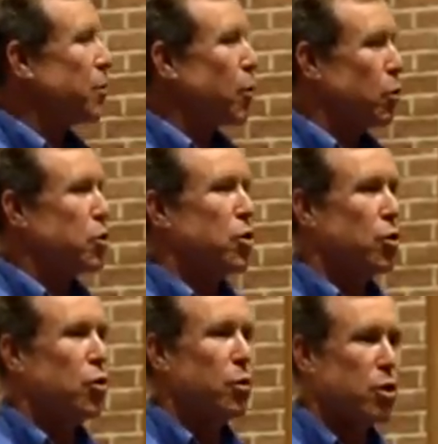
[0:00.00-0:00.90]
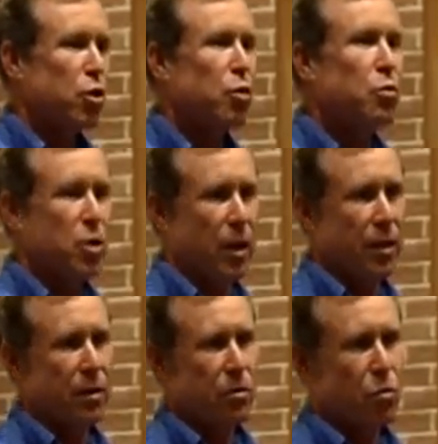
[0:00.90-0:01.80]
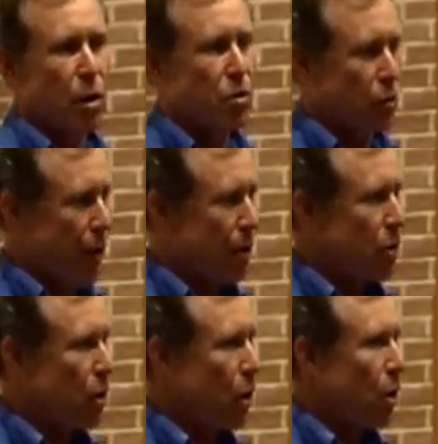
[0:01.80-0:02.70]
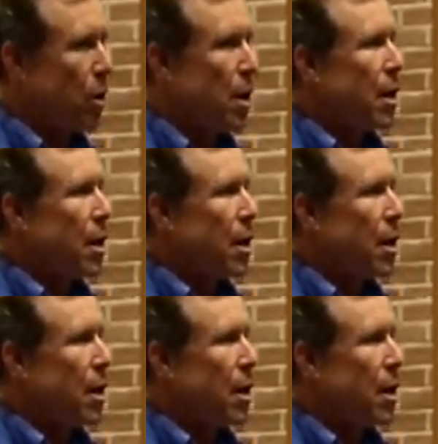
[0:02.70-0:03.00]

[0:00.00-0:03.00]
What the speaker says: person who is using drugs or alcohol,